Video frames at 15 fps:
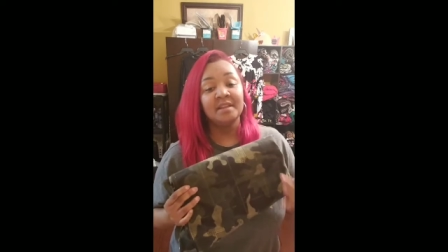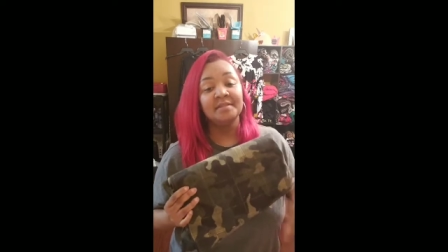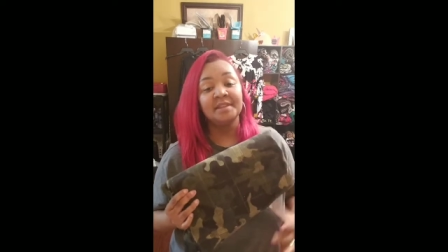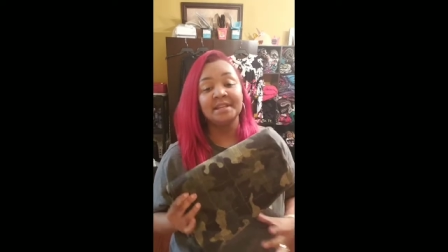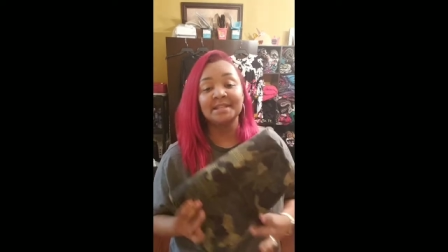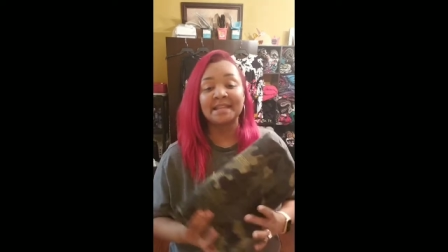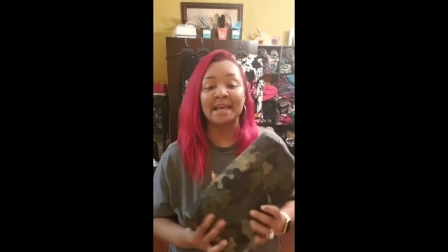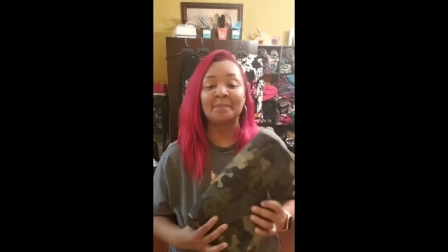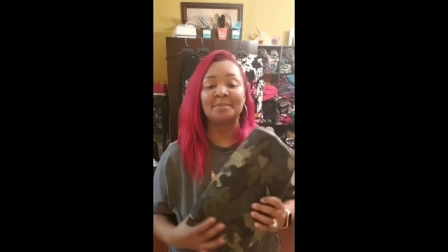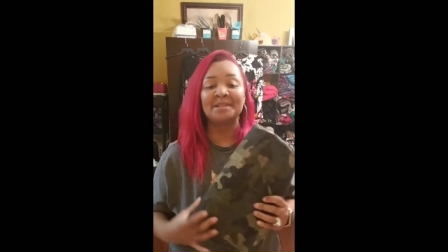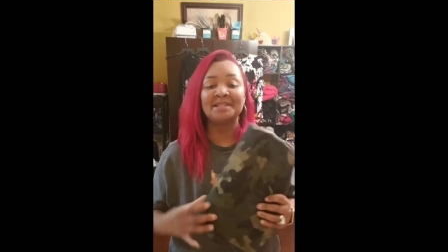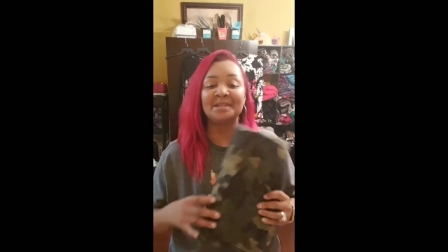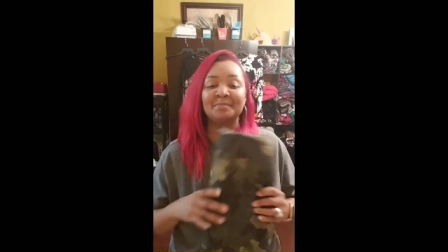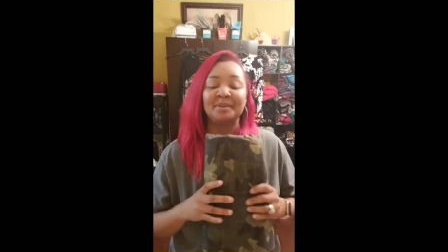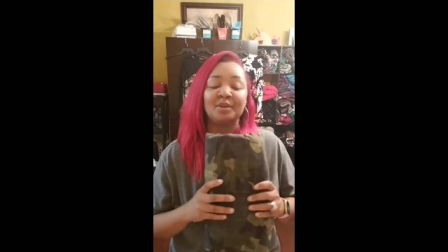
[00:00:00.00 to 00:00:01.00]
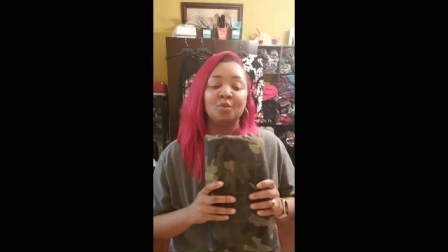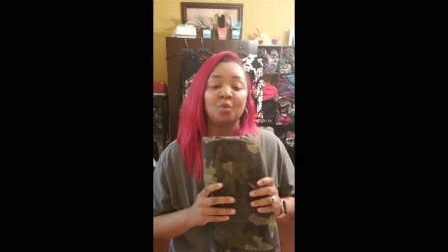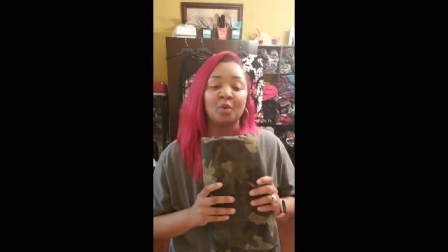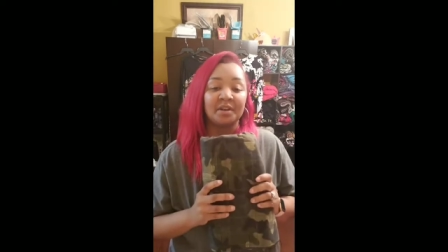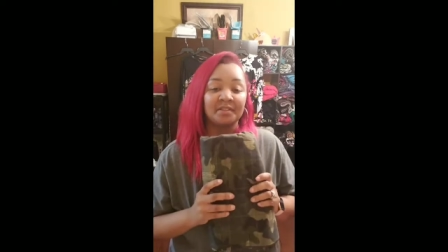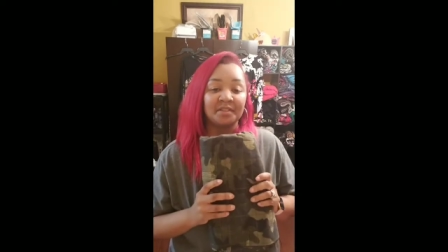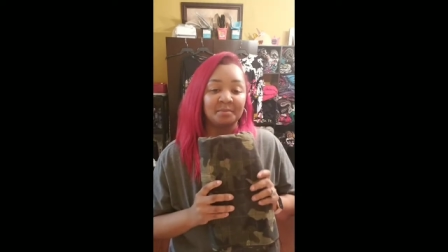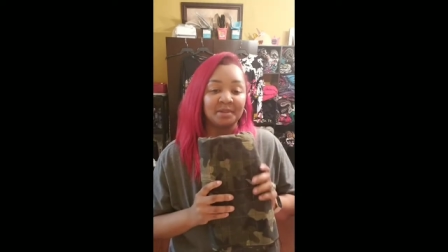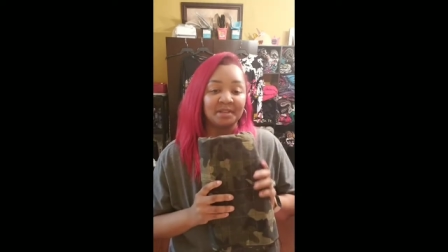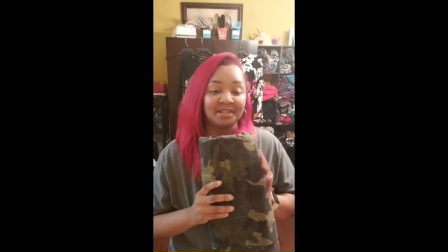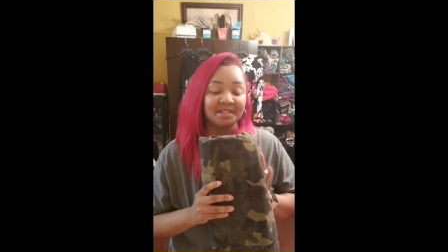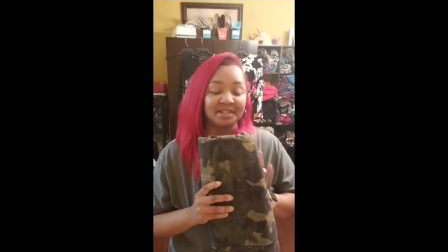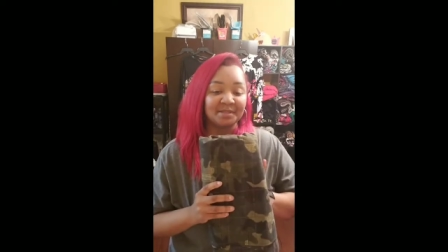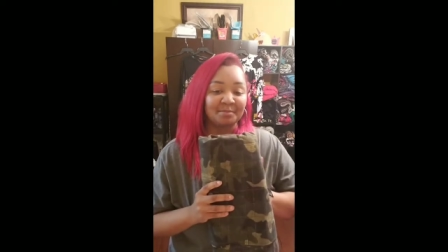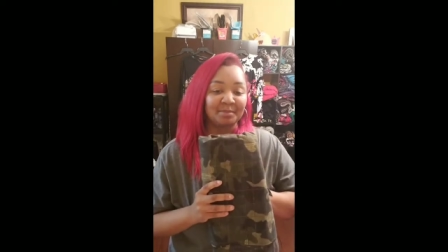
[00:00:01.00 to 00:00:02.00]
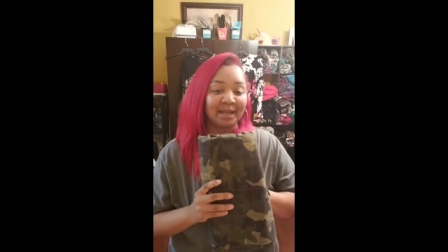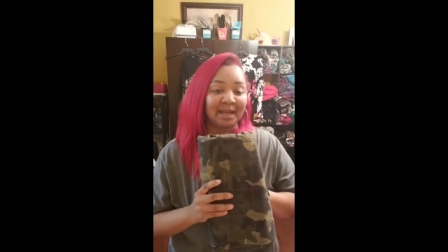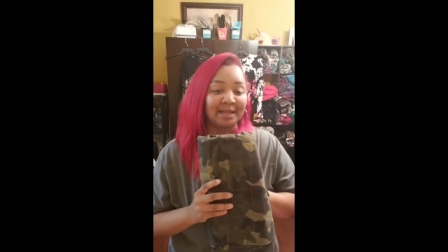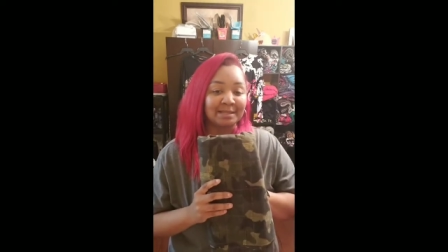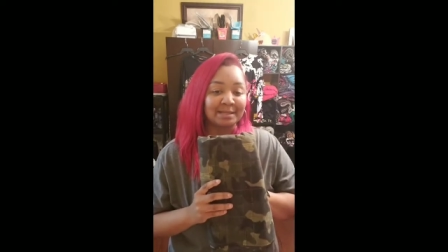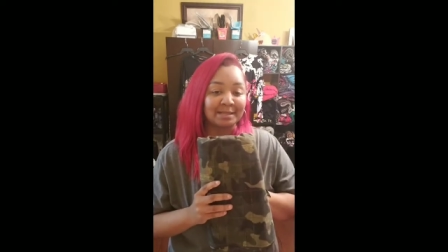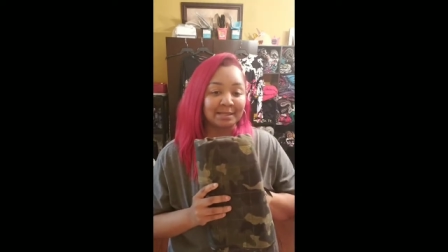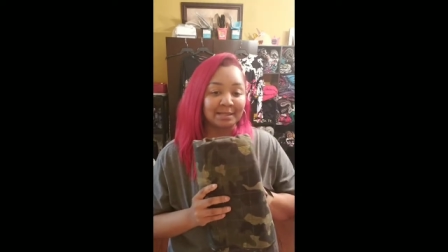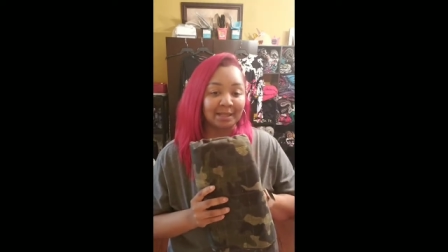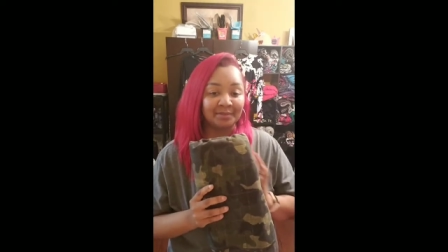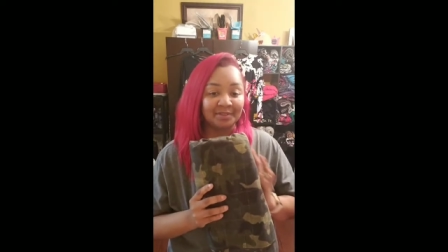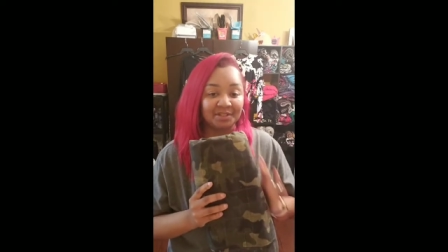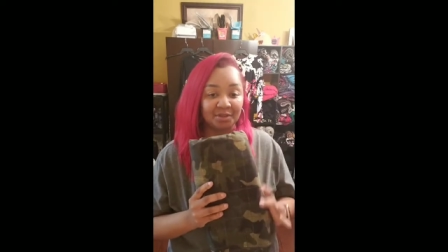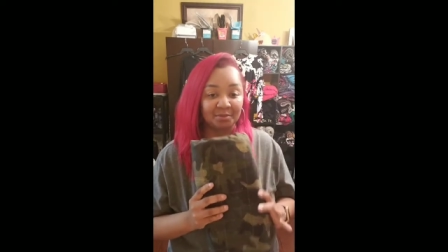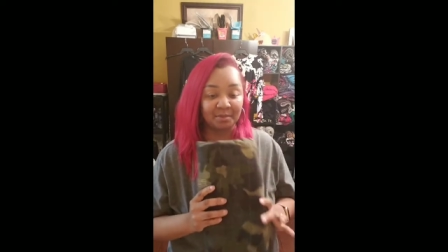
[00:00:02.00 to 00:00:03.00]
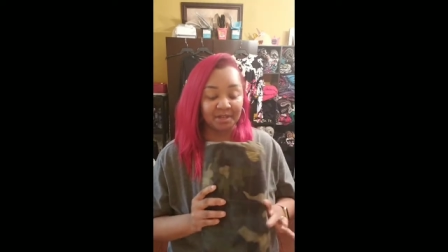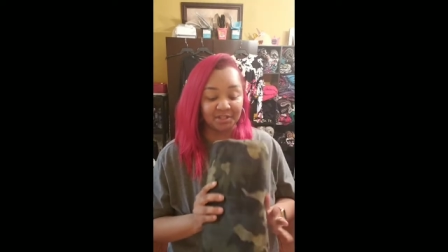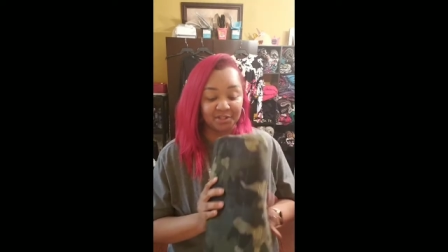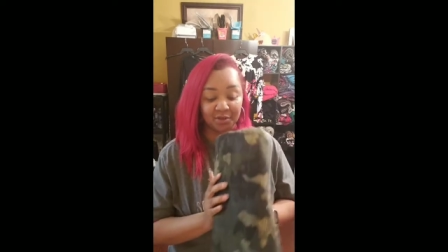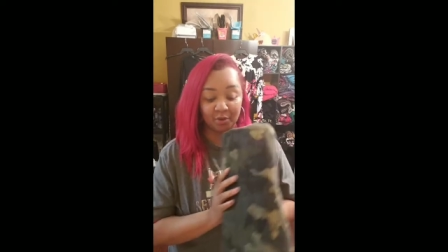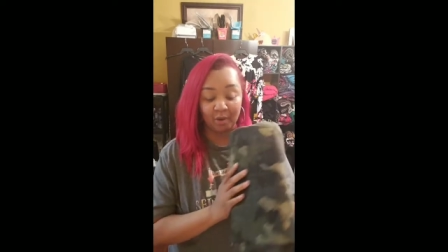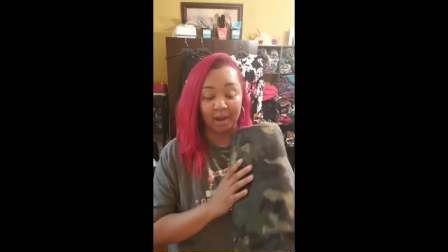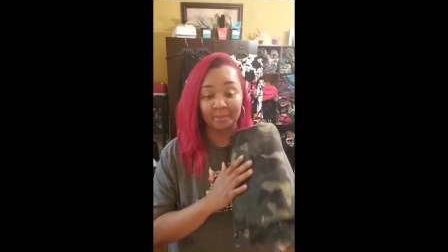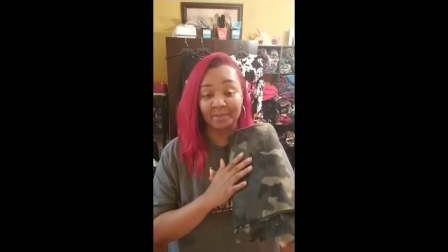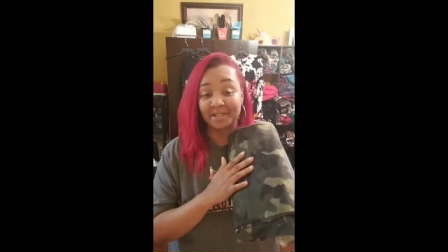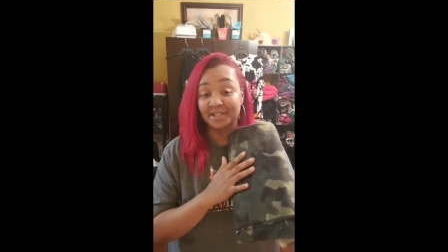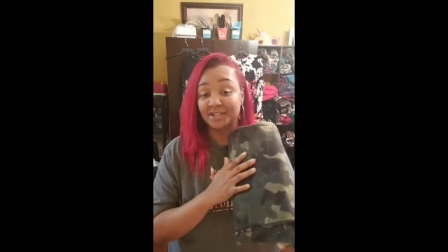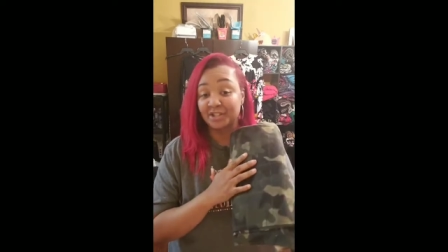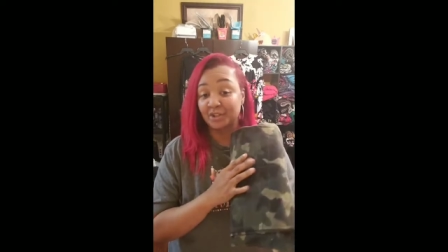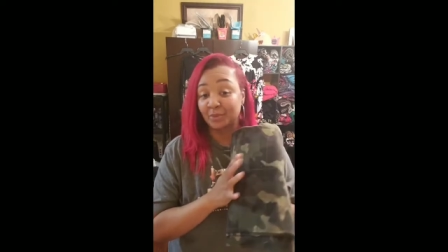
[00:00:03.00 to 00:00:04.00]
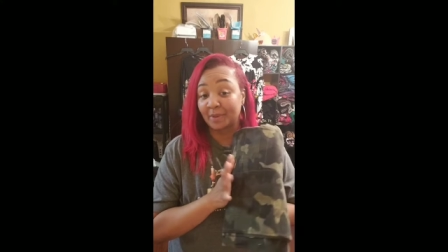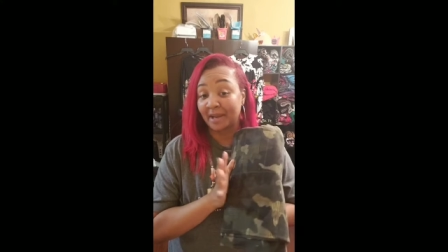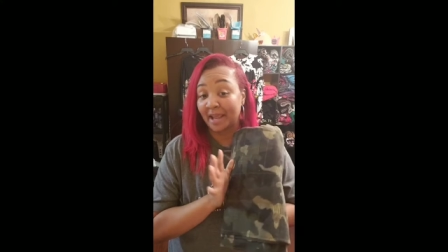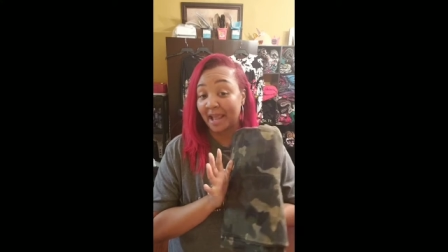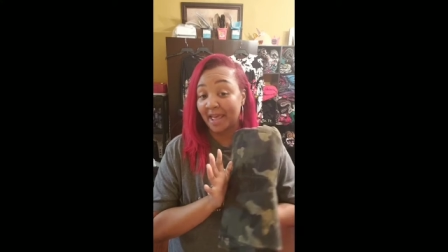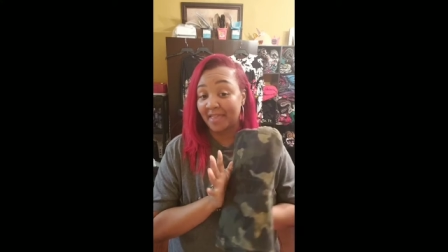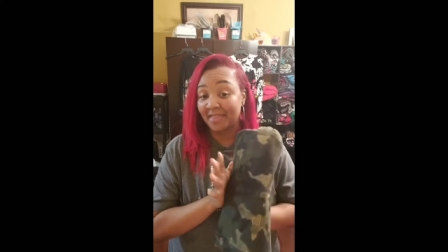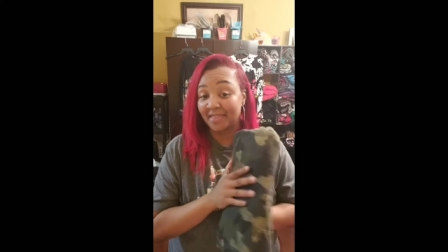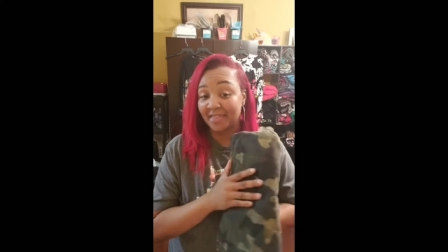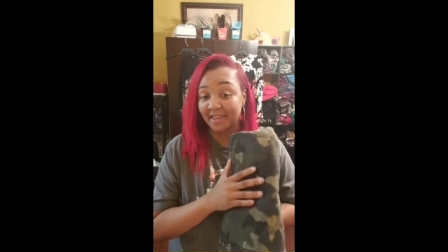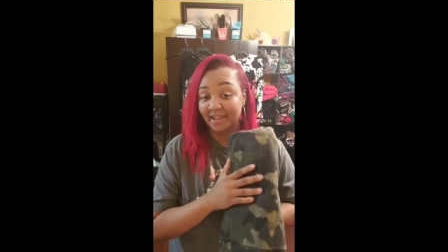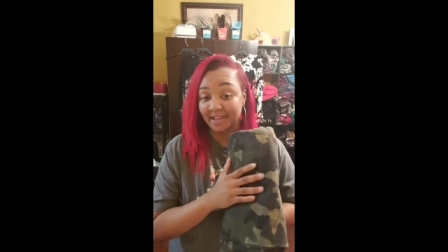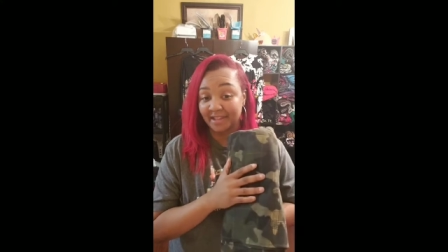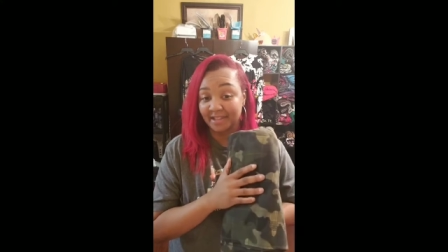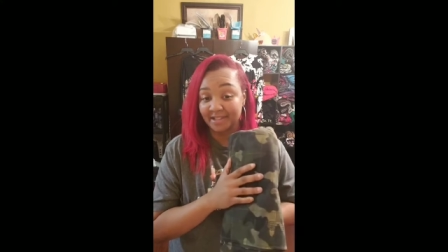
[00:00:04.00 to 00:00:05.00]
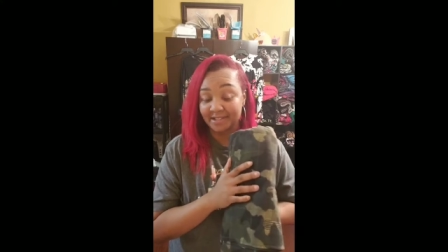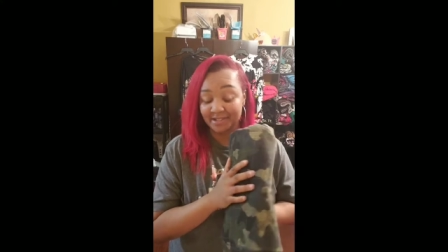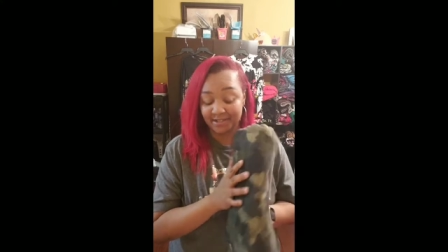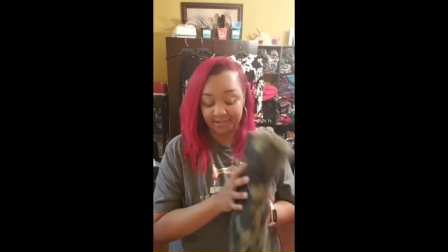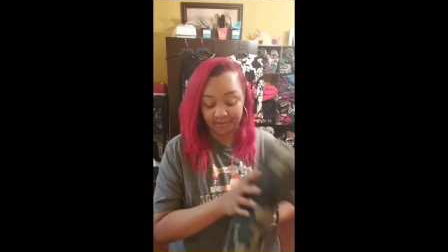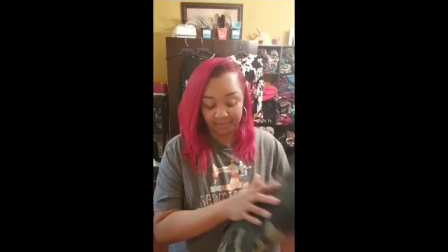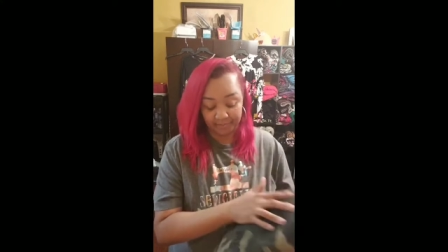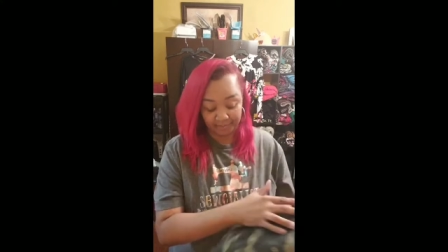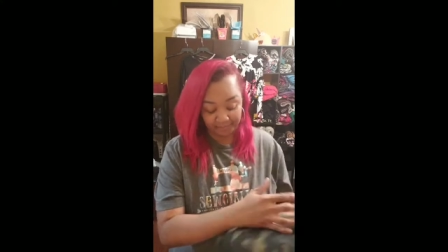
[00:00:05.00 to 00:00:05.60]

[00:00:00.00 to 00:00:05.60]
This happens to be one of the pieces, but I just love it so much, so I'm considering this.